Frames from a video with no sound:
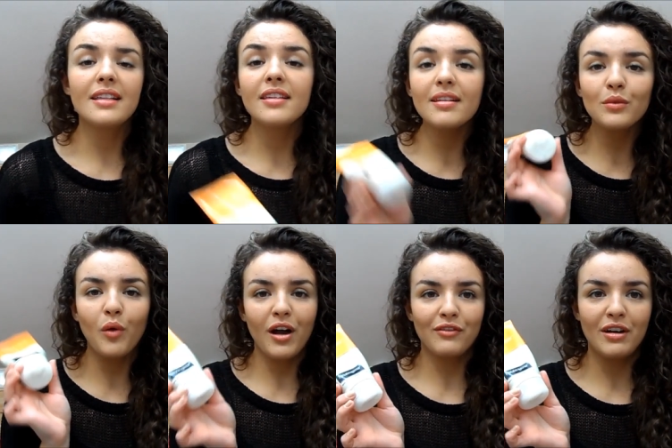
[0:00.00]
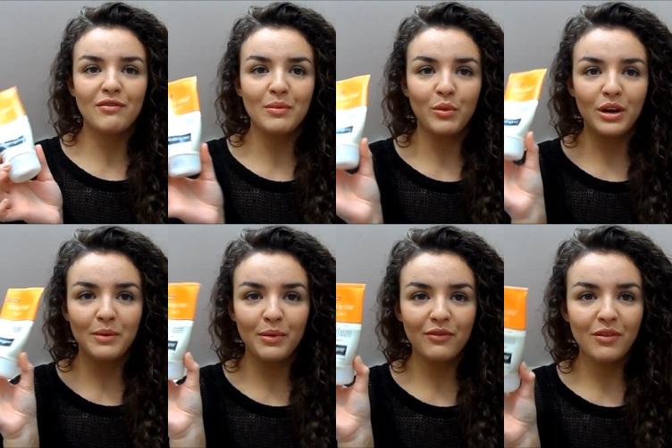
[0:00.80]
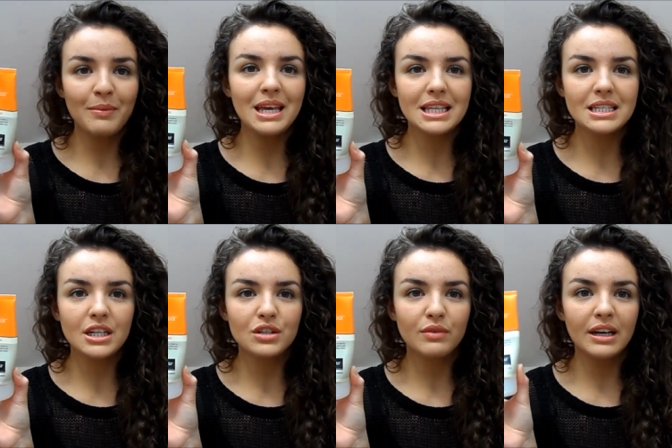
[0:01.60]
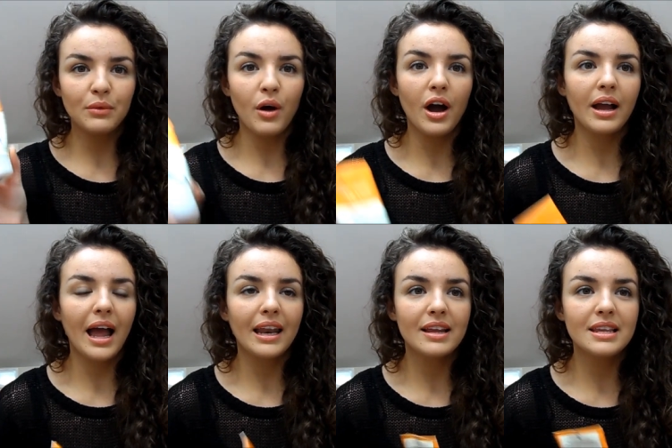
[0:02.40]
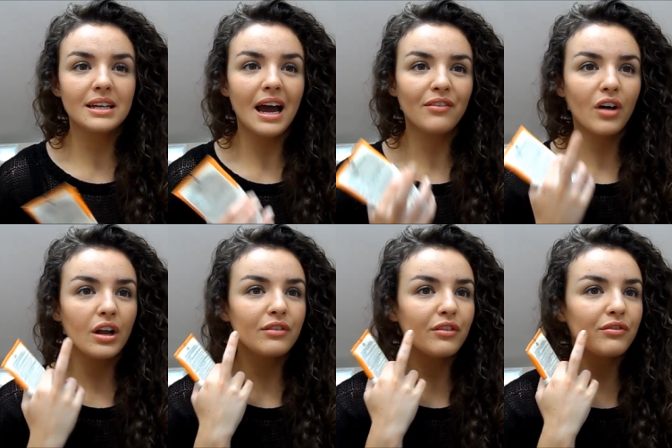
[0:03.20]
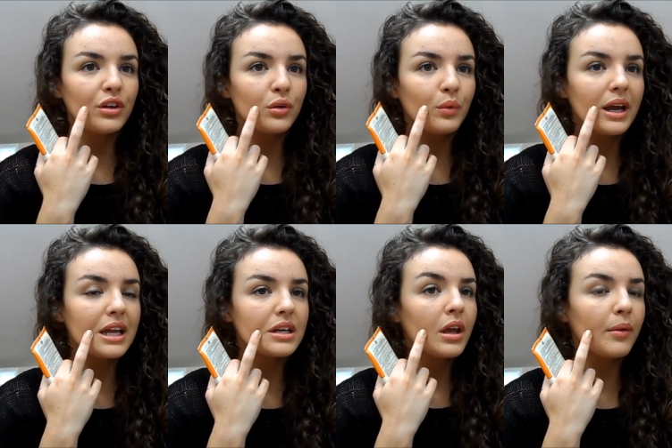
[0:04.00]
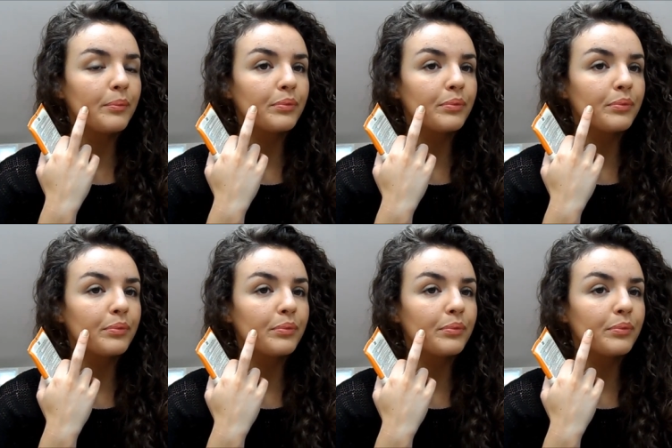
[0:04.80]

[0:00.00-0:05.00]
It doesn't work for everybody, but for me this does really work, and I did have kind of a few weird